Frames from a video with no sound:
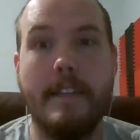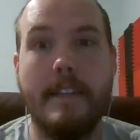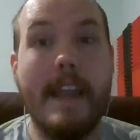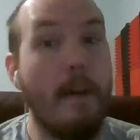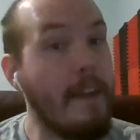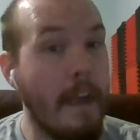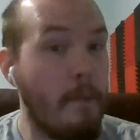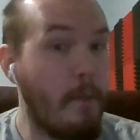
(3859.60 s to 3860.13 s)

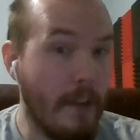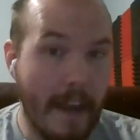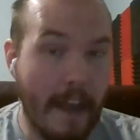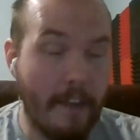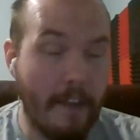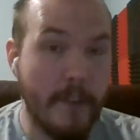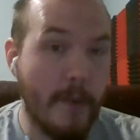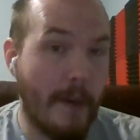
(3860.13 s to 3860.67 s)
now again, we don't
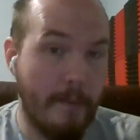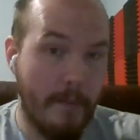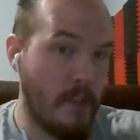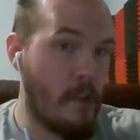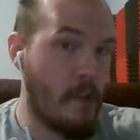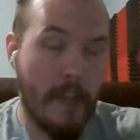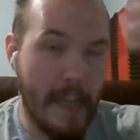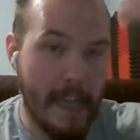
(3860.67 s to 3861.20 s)
have to. I'm
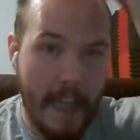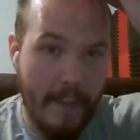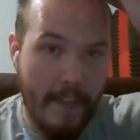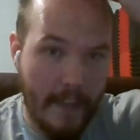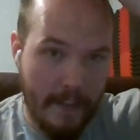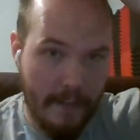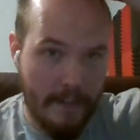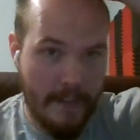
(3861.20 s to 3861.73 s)
just looking
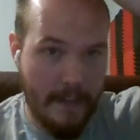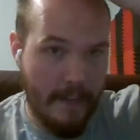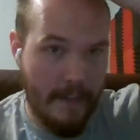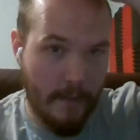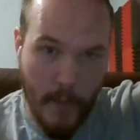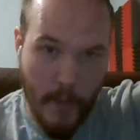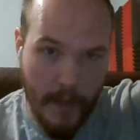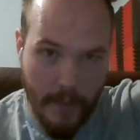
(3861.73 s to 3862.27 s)
at this.
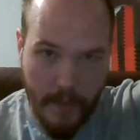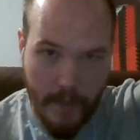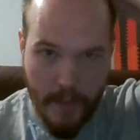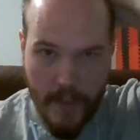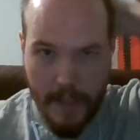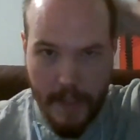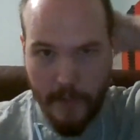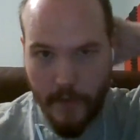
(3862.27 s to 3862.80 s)
That's one of the
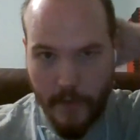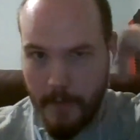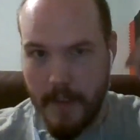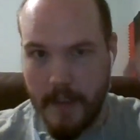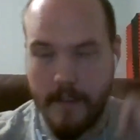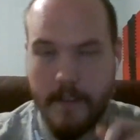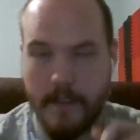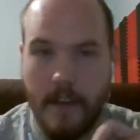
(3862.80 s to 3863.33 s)
things from
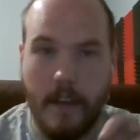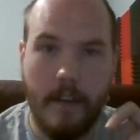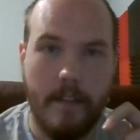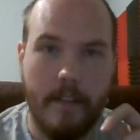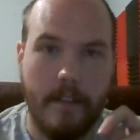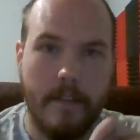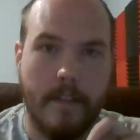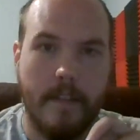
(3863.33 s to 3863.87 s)
this
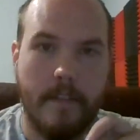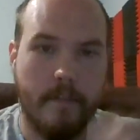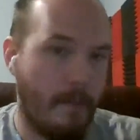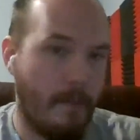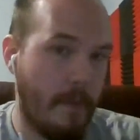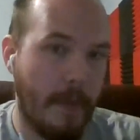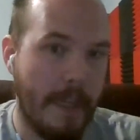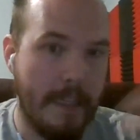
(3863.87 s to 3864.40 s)

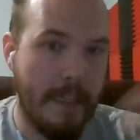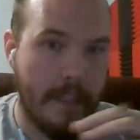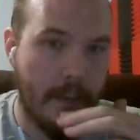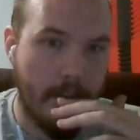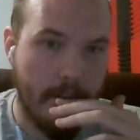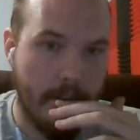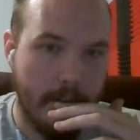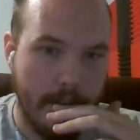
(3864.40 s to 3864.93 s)
from the
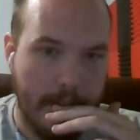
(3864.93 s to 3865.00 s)
playset.